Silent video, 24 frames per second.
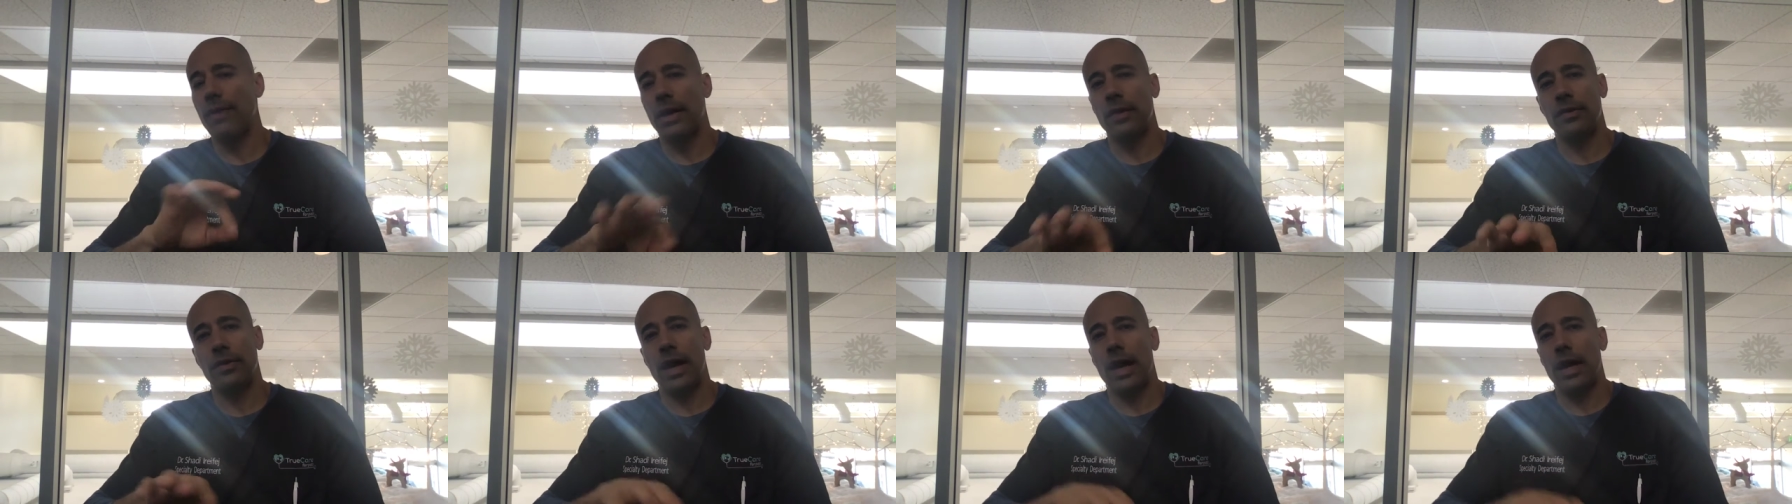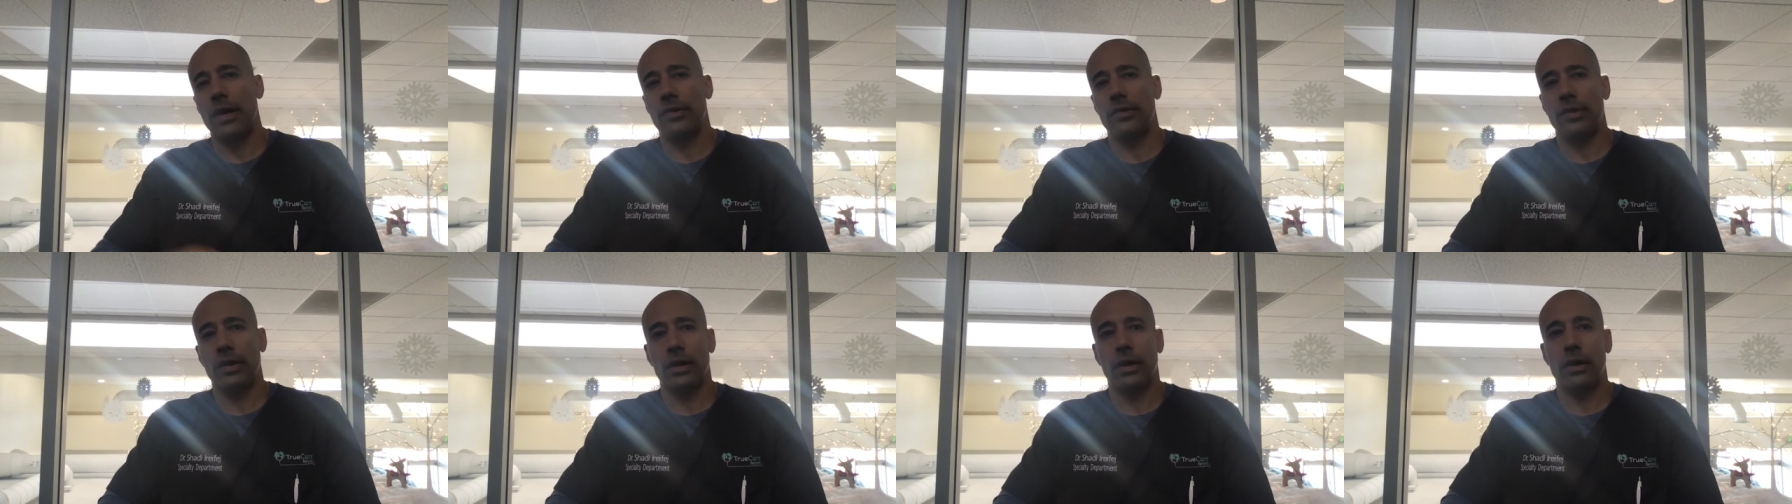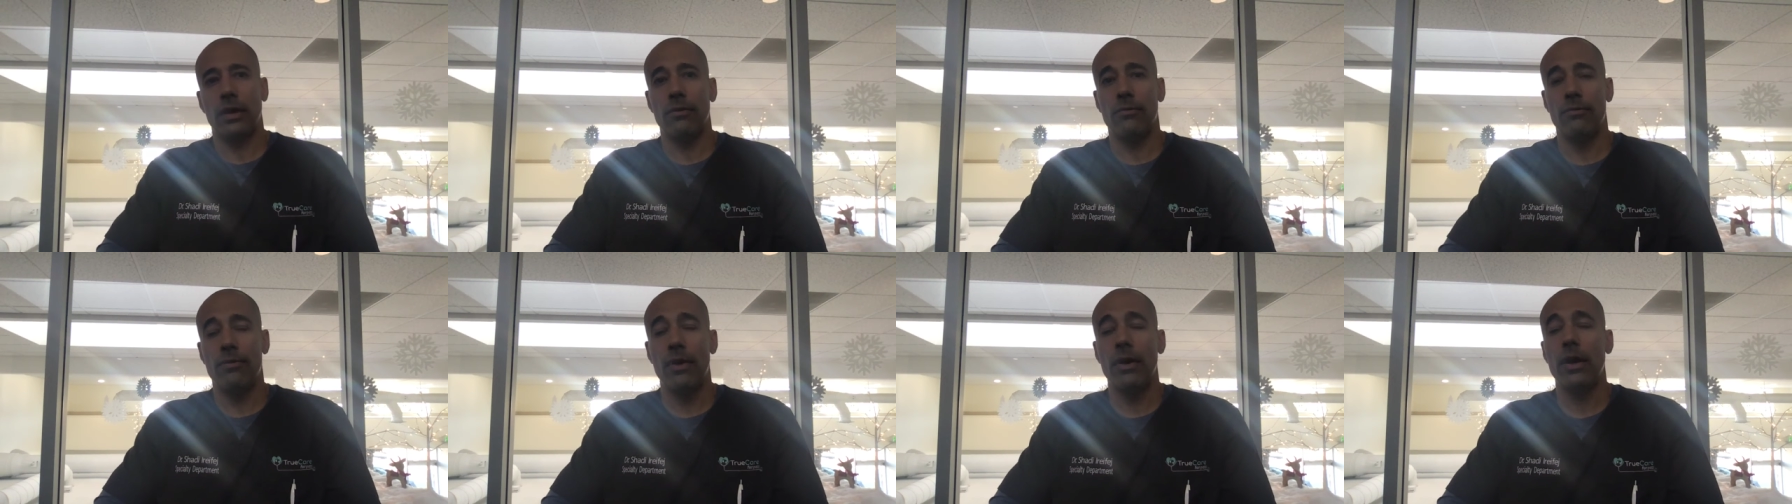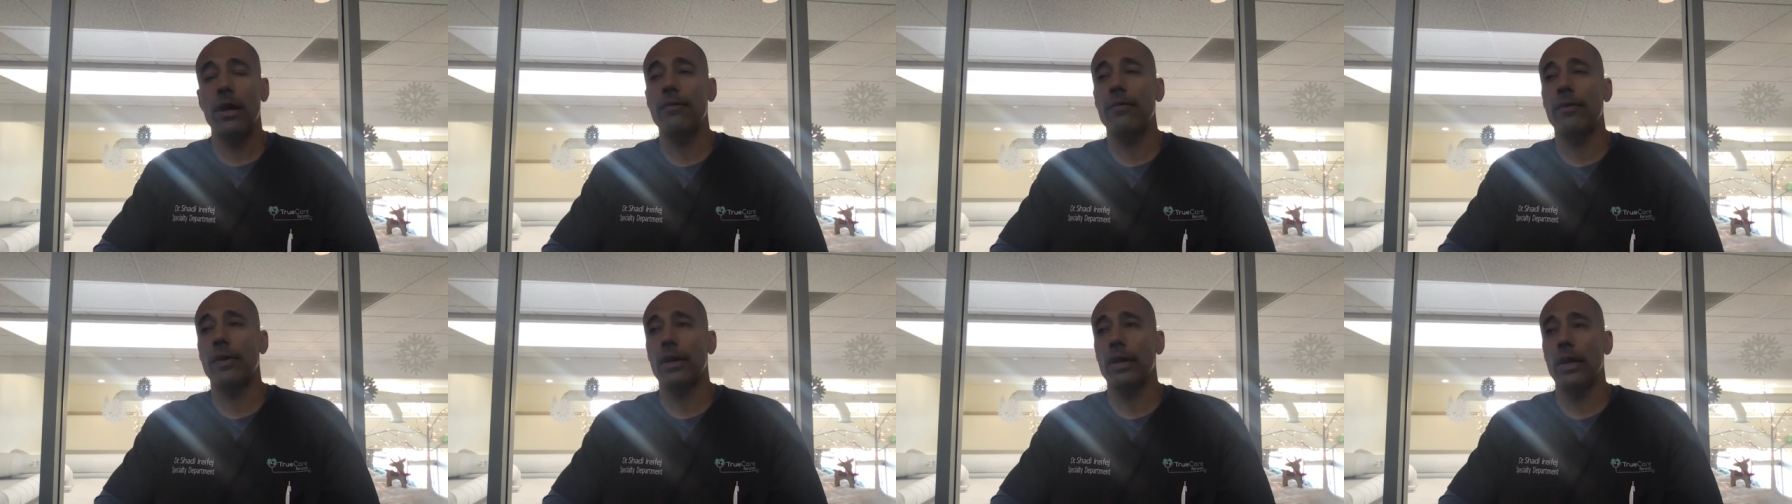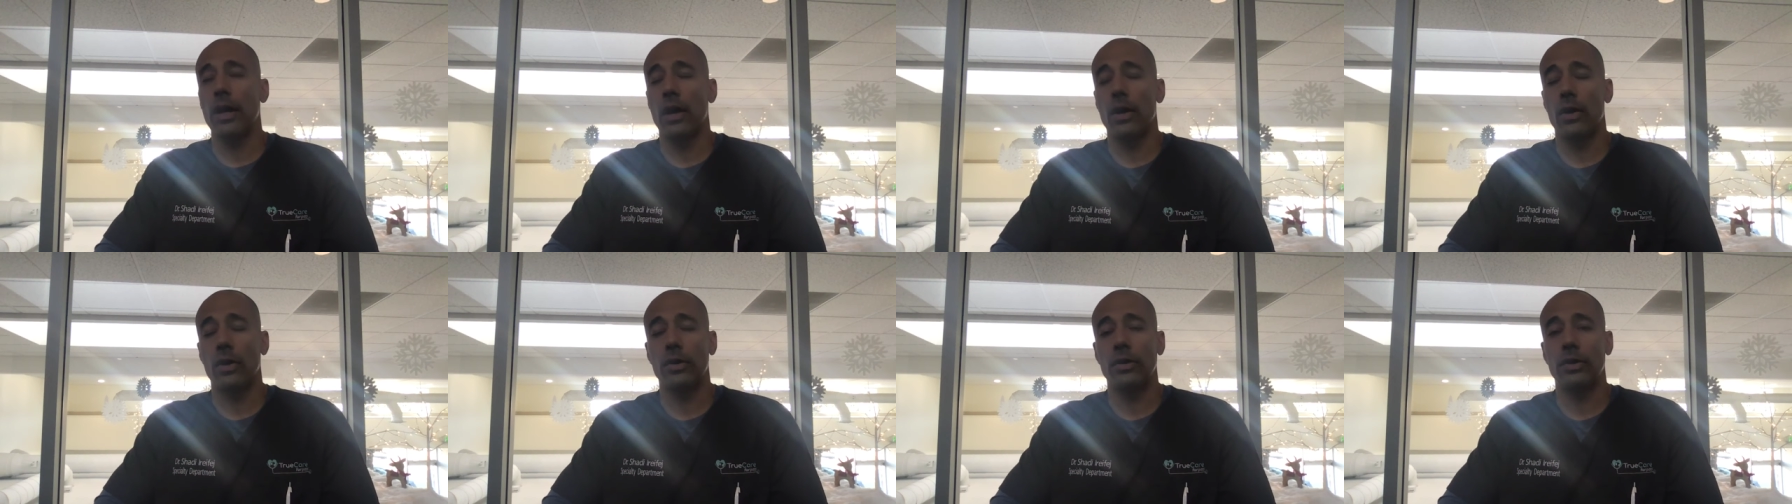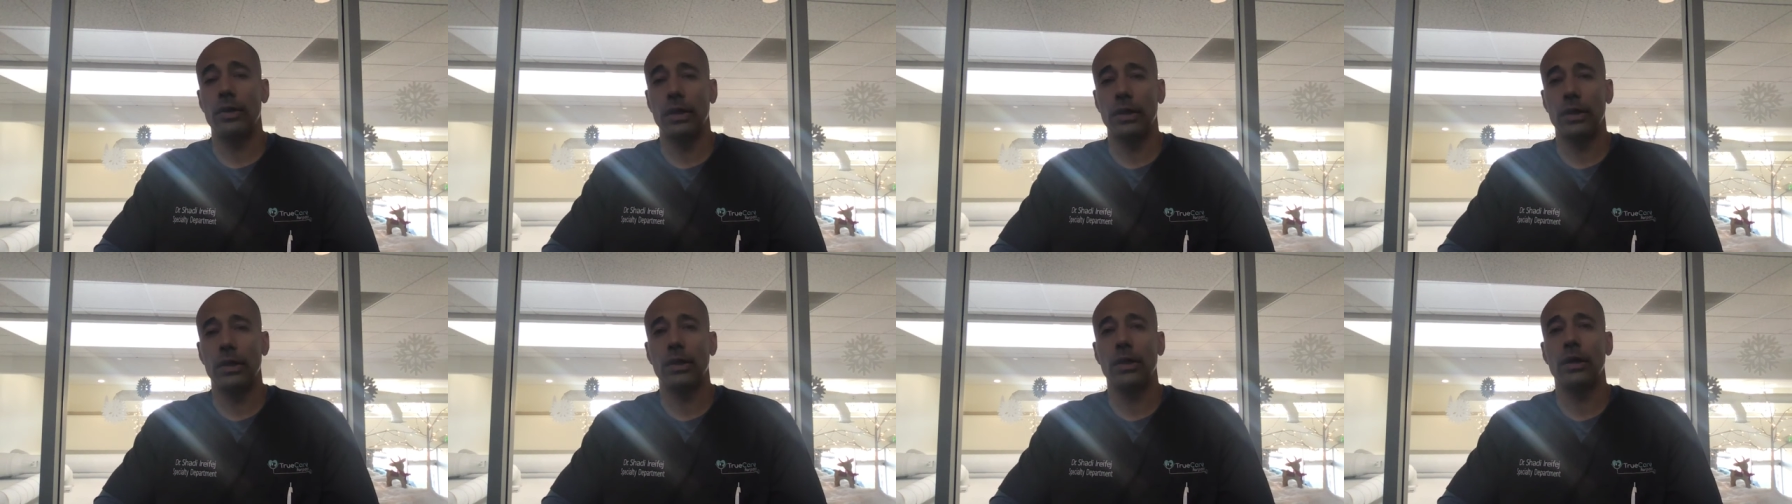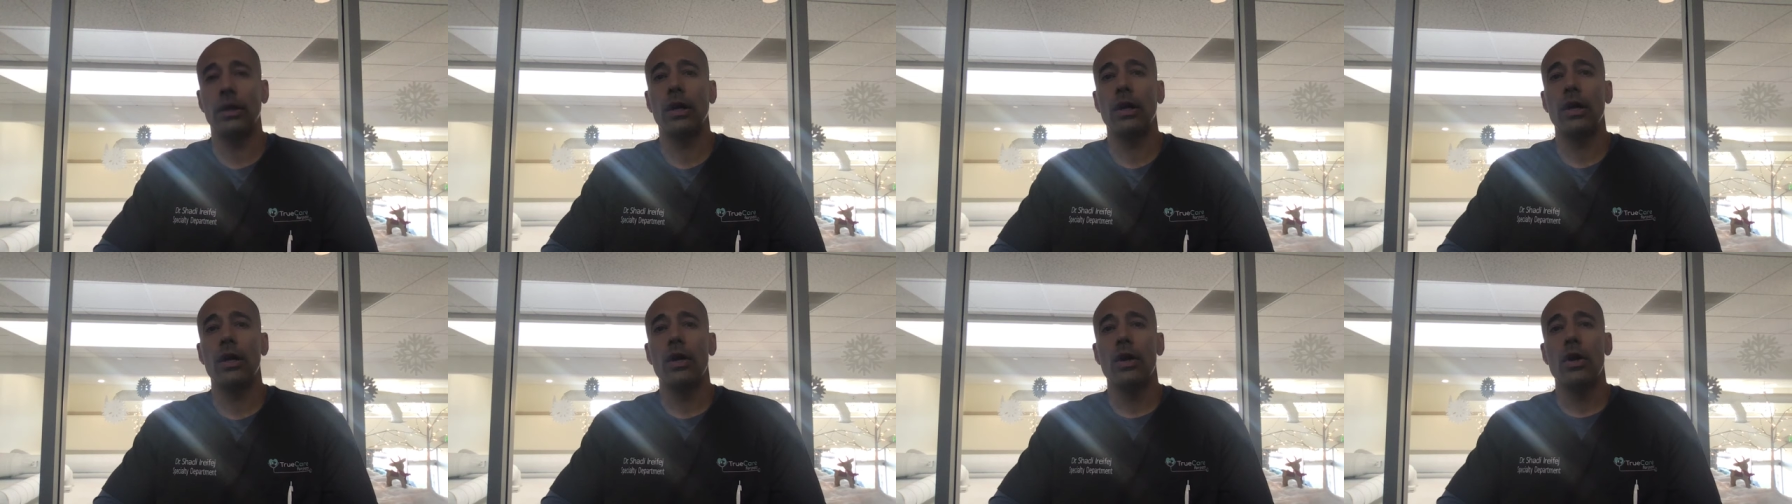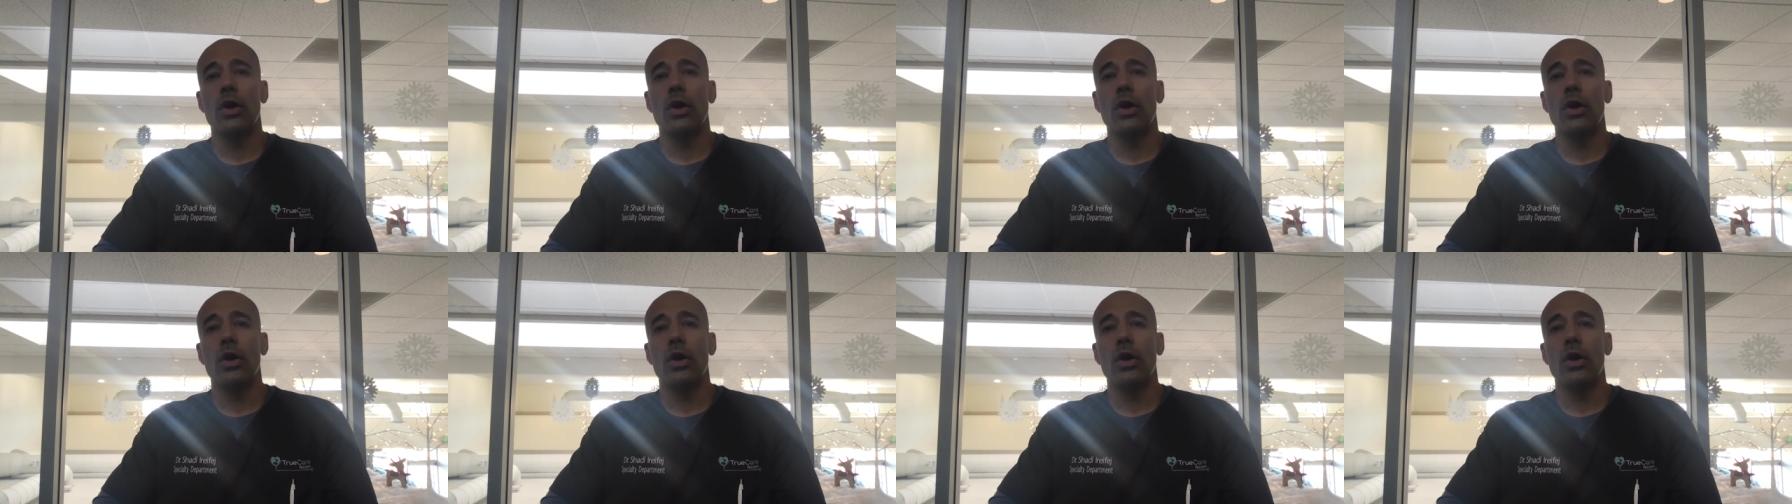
fantastic. A very, very hard year,